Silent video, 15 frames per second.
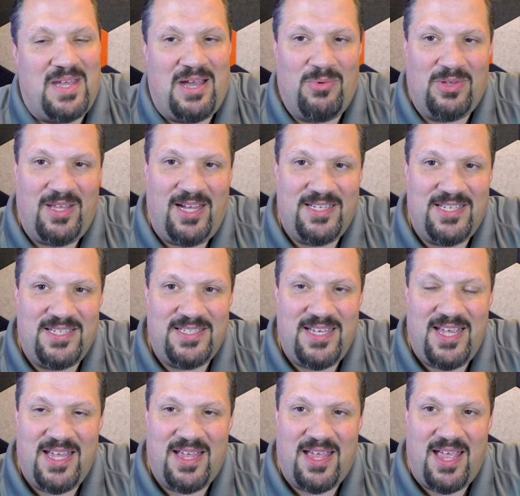would like to
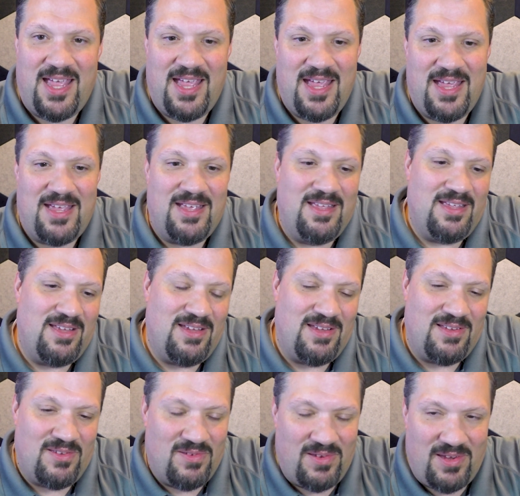say, hey,
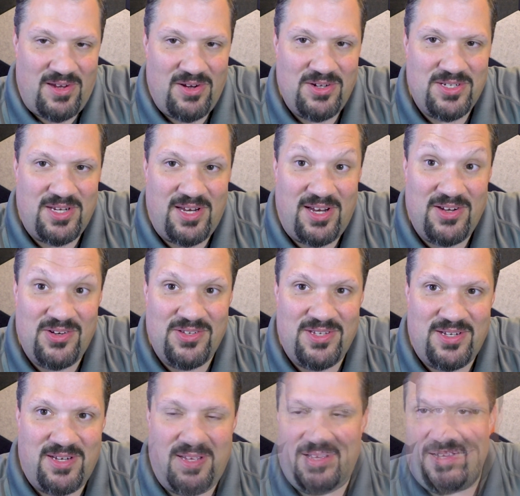here's
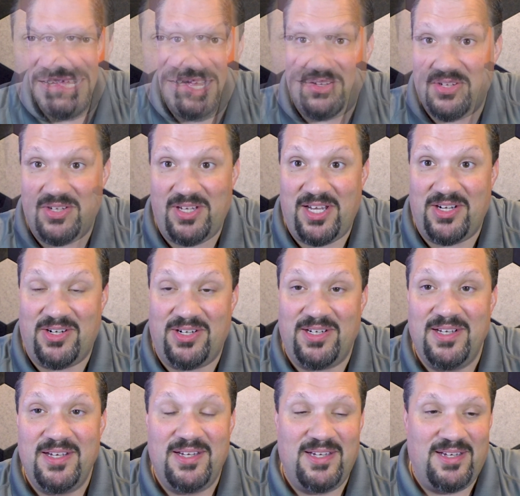a calculator,
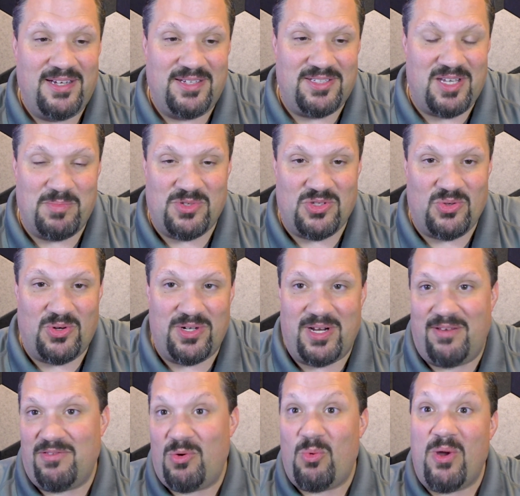some sort
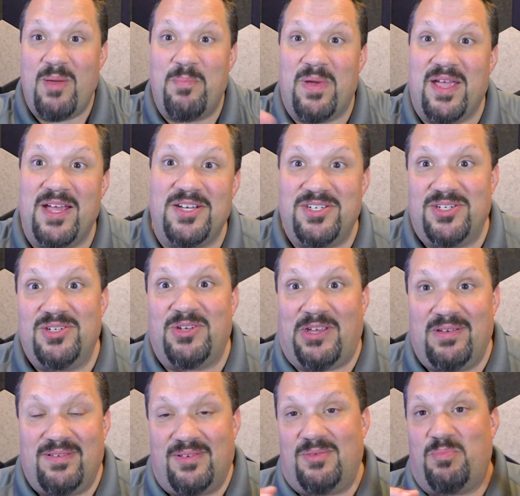of a web page. You
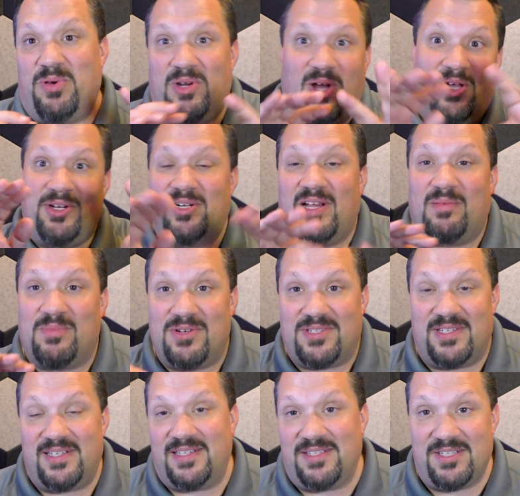can put all your numbers
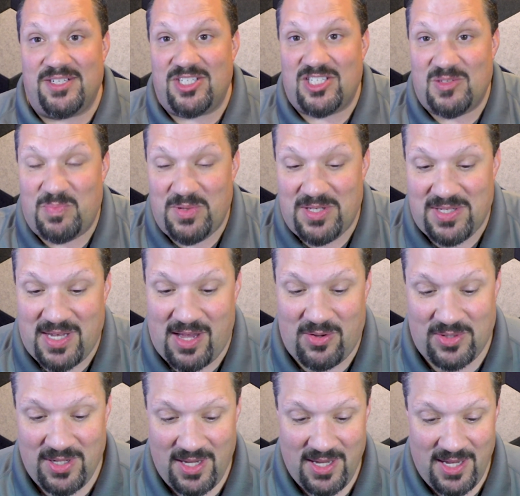in and it just spits
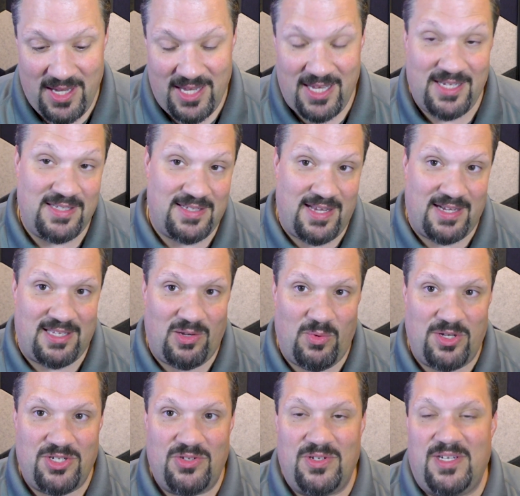out exactly
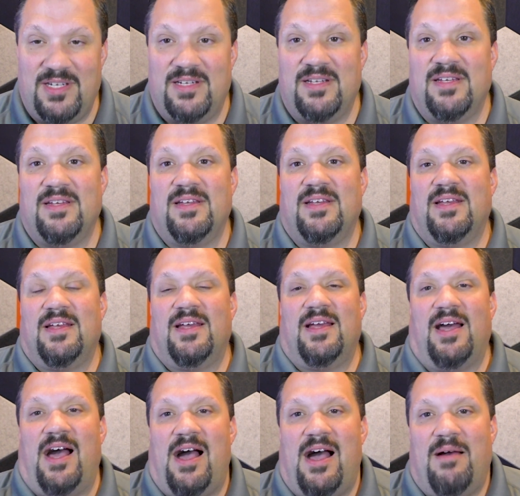what you need.
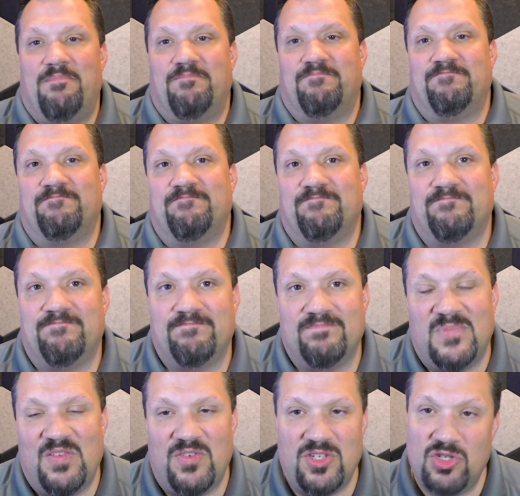
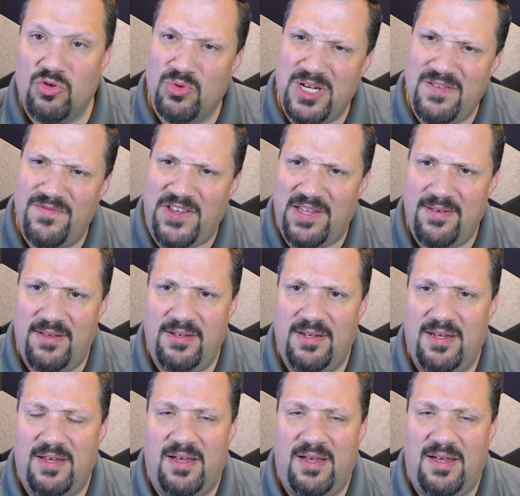If it's a greenfield